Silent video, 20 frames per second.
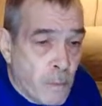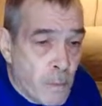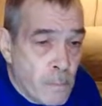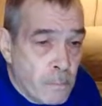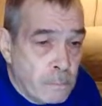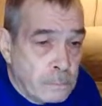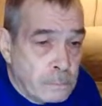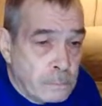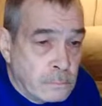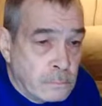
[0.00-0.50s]

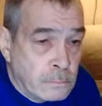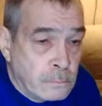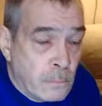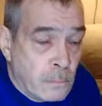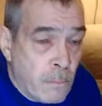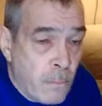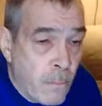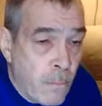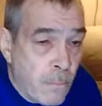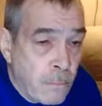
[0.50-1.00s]
more
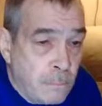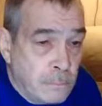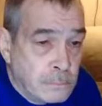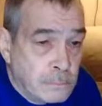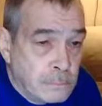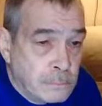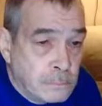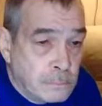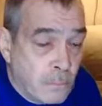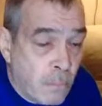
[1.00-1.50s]
tired and
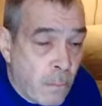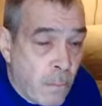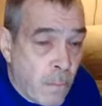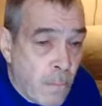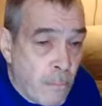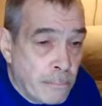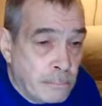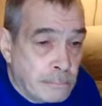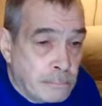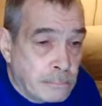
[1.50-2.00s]
exhausted,
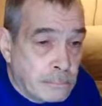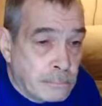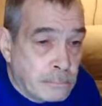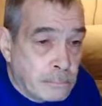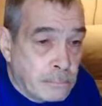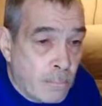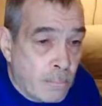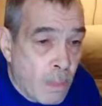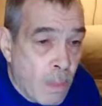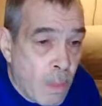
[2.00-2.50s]
and I'm sure
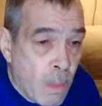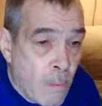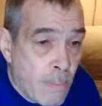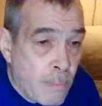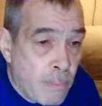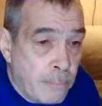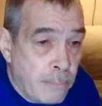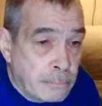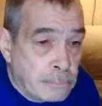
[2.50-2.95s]
Mike,